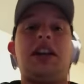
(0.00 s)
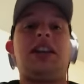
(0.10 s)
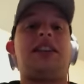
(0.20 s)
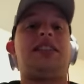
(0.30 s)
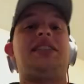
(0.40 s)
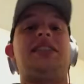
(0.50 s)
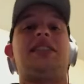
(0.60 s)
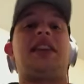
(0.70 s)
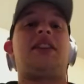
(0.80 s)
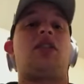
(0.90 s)
Into the
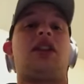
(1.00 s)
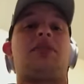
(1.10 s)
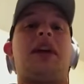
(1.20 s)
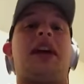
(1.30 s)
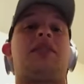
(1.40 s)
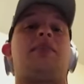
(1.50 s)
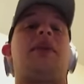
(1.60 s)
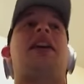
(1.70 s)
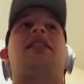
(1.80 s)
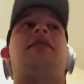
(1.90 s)
season, they haven't lost
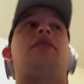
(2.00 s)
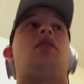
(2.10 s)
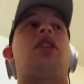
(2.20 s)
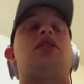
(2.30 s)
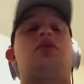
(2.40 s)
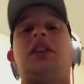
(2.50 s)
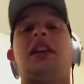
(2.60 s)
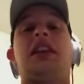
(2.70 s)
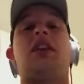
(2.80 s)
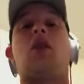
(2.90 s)
back-to-back. They've lost one,
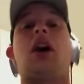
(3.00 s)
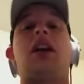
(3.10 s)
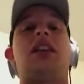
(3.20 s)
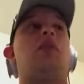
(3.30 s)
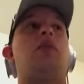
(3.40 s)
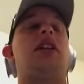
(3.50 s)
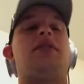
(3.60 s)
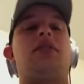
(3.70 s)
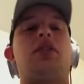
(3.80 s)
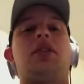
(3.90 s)
then they go on, they win a
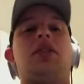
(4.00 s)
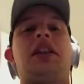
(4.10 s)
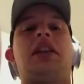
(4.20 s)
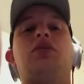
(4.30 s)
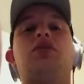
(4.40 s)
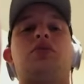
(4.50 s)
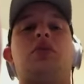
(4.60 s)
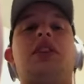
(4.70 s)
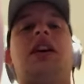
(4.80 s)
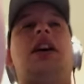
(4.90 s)
few, then they lose
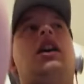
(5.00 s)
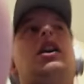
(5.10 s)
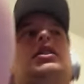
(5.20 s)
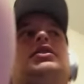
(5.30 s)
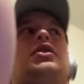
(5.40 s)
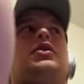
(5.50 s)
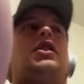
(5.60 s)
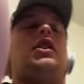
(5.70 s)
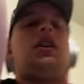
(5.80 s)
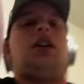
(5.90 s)
one.
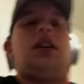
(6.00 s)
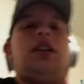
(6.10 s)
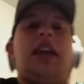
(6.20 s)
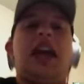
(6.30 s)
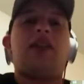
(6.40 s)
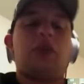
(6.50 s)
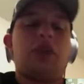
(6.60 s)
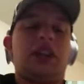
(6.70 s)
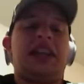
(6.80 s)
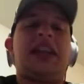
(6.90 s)
So they haven't
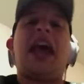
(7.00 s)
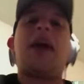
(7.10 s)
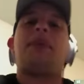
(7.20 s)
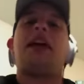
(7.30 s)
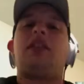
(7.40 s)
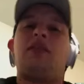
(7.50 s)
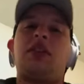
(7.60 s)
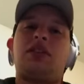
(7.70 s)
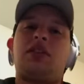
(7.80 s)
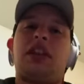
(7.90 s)
really gapped that
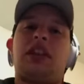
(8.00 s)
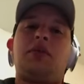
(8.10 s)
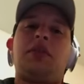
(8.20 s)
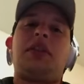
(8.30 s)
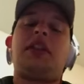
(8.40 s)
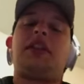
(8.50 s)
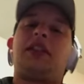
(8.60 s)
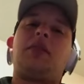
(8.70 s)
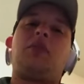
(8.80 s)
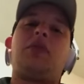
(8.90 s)
division like you would think
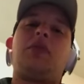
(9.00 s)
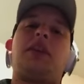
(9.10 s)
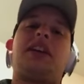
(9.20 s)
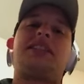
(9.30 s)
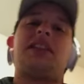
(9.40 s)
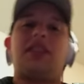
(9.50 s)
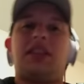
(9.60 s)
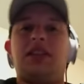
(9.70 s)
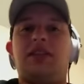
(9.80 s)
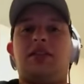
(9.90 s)
that they would, playing
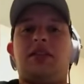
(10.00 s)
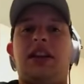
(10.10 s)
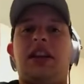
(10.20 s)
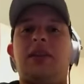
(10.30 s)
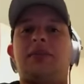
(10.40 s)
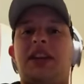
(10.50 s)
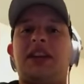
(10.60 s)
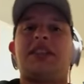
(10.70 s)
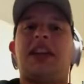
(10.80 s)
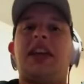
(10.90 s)
17 straight games
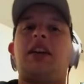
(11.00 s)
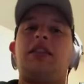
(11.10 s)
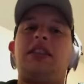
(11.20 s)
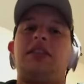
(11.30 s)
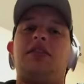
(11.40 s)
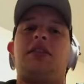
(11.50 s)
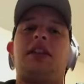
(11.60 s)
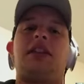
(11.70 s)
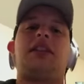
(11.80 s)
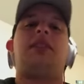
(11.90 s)
against the AL East. You'd
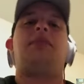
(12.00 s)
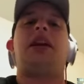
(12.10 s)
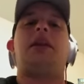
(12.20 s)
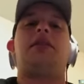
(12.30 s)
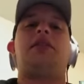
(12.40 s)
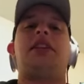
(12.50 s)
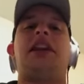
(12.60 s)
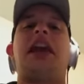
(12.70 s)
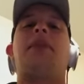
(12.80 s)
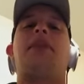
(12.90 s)
think that they'd be able to
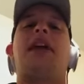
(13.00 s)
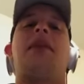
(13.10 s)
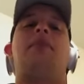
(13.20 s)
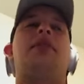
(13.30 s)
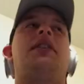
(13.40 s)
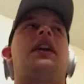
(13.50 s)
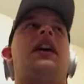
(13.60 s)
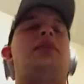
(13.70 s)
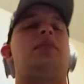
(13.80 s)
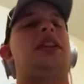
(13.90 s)
gap that, but
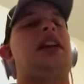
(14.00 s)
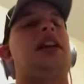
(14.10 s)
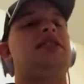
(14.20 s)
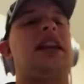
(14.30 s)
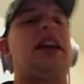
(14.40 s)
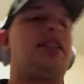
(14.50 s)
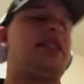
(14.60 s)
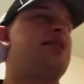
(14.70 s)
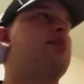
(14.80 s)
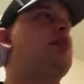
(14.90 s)
everybody else in the AL
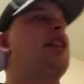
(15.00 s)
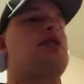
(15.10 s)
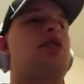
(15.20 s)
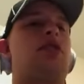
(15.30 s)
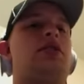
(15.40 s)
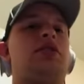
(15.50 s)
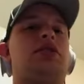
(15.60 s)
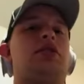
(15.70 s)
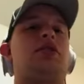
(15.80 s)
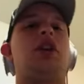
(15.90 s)
East is playing each other
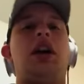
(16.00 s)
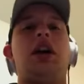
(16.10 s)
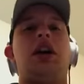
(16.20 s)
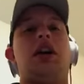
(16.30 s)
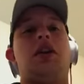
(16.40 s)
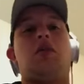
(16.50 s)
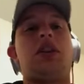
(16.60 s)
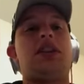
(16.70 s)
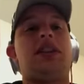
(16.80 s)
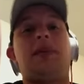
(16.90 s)
too, so
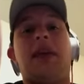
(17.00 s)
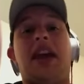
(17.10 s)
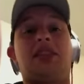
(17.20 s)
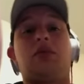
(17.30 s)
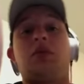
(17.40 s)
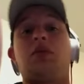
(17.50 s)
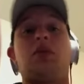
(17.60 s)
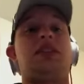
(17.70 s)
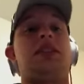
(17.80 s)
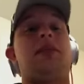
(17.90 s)
one team has to win,
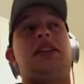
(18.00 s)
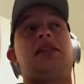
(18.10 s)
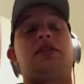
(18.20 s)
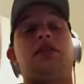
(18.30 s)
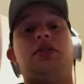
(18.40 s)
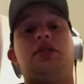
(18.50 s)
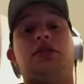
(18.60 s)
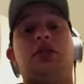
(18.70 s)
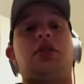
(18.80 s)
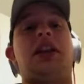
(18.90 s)
one team has to
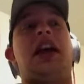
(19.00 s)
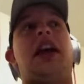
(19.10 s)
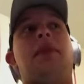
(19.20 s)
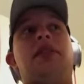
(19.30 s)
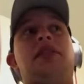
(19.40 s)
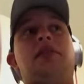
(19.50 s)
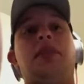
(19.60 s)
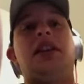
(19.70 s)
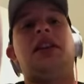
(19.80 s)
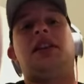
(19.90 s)
lose. So, and it happens to
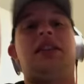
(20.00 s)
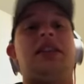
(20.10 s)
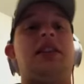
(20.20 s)
be that the